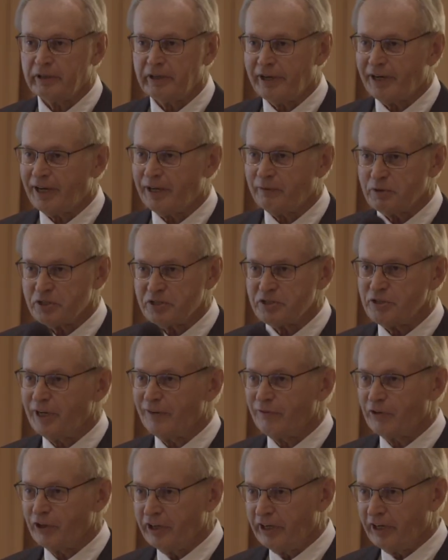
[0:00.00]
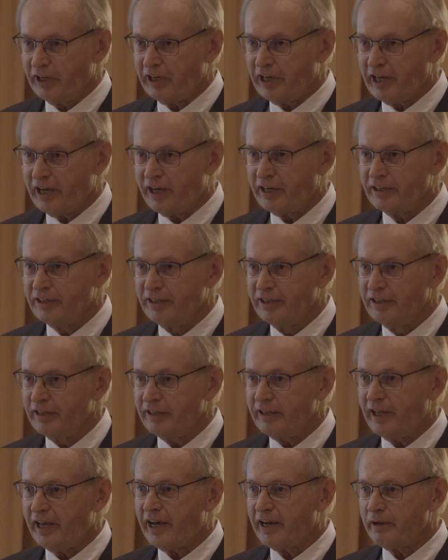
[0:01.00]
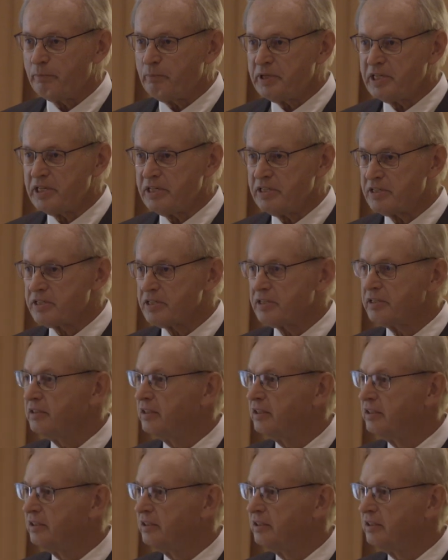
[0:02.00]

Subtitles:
that I was never going to get. They had a peace.